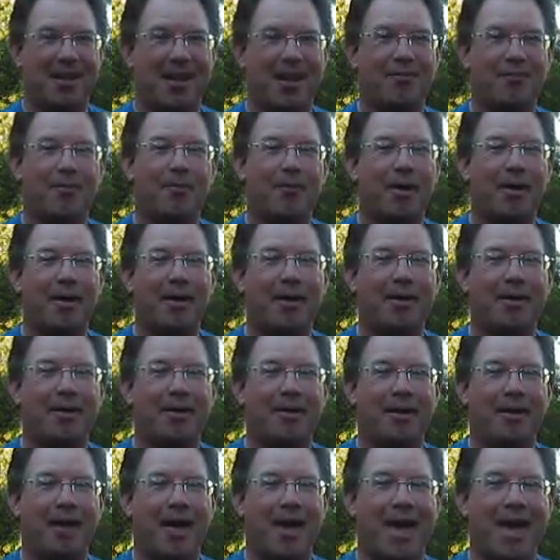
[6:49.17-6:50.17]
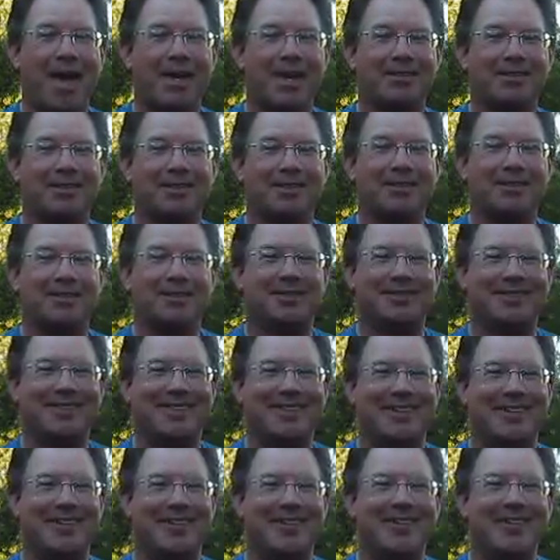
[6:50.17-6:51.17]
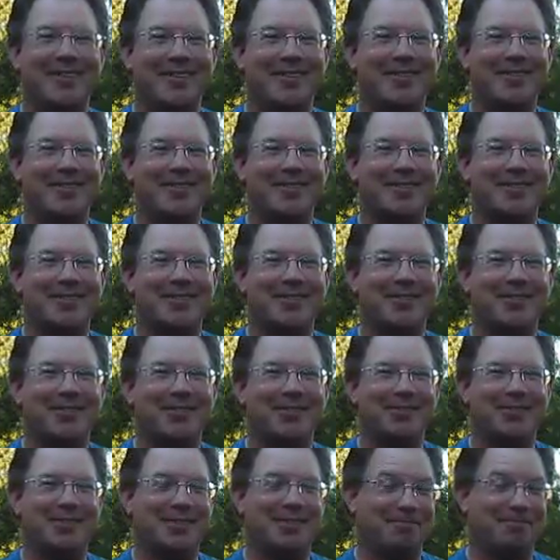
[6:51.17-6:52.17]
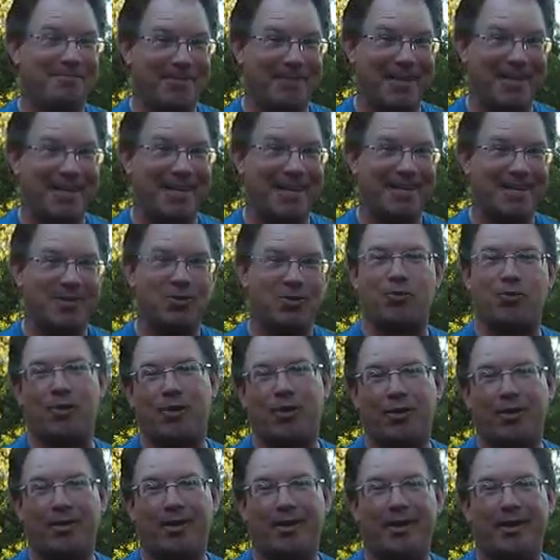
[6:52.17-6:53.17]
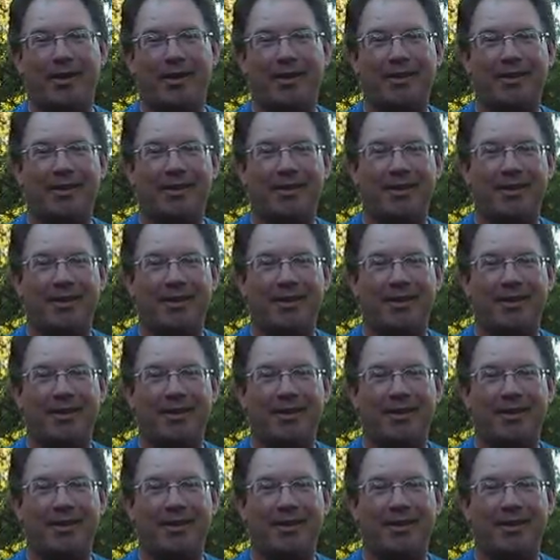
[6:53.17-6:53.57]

everybody has this urge to spin it, twirl it.